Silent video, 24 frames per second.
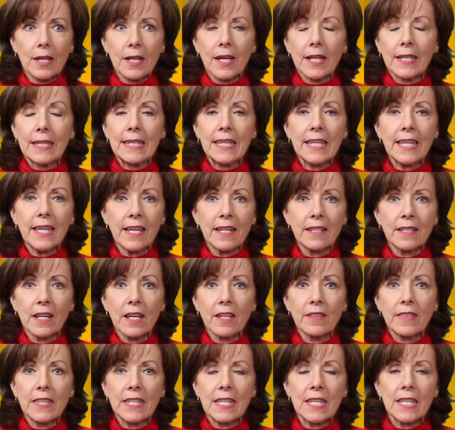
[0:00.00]
again,
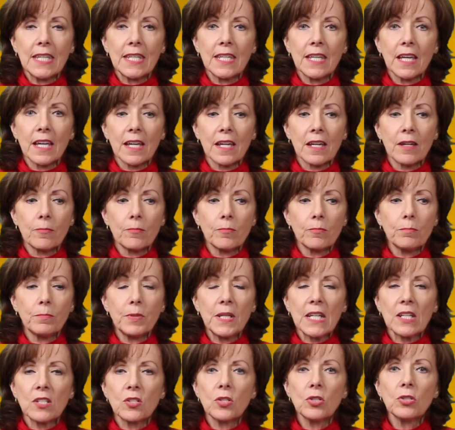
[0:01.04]
the
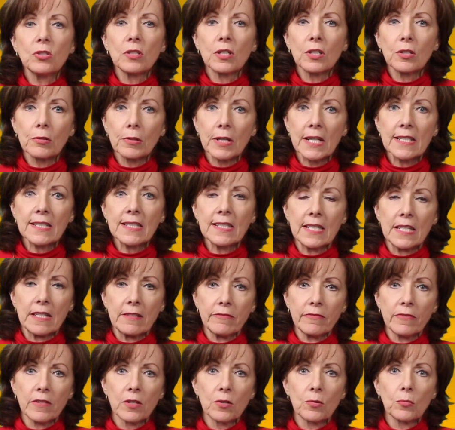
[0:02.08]
being too
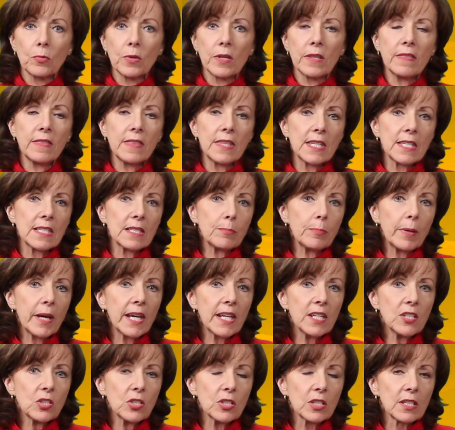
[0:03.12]
aggressive with these
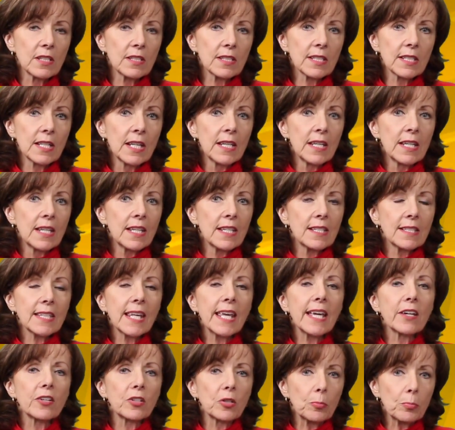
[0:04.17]
patients is
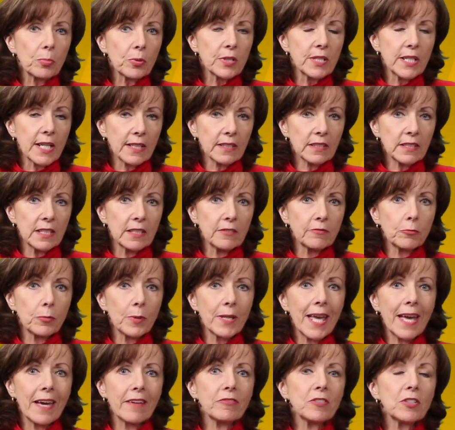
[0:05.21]
counterproductive.
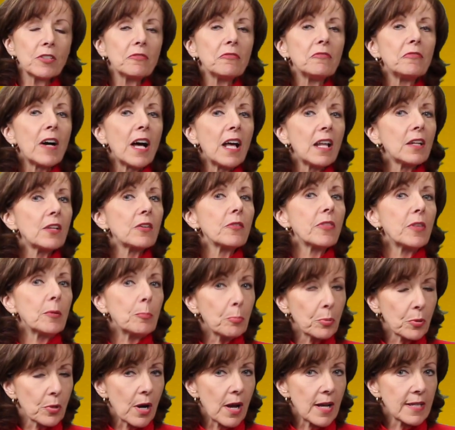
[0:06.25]
We have to follow the
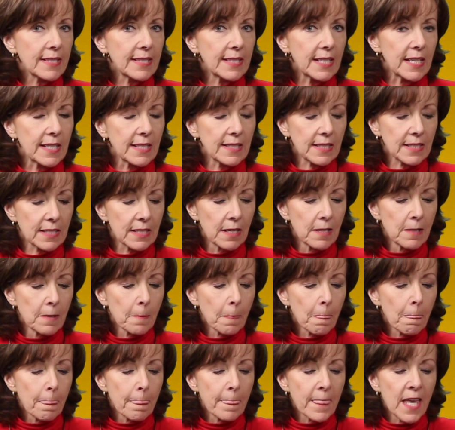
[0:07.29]
process.
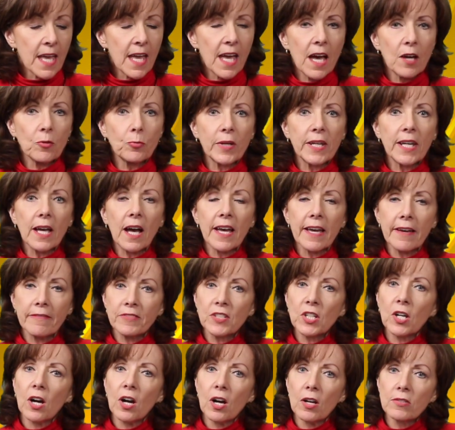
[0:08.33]
We have
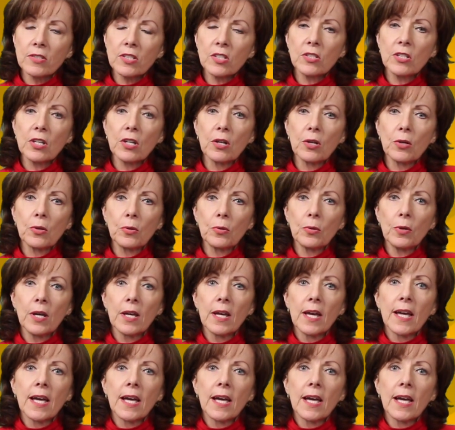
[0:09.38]
to also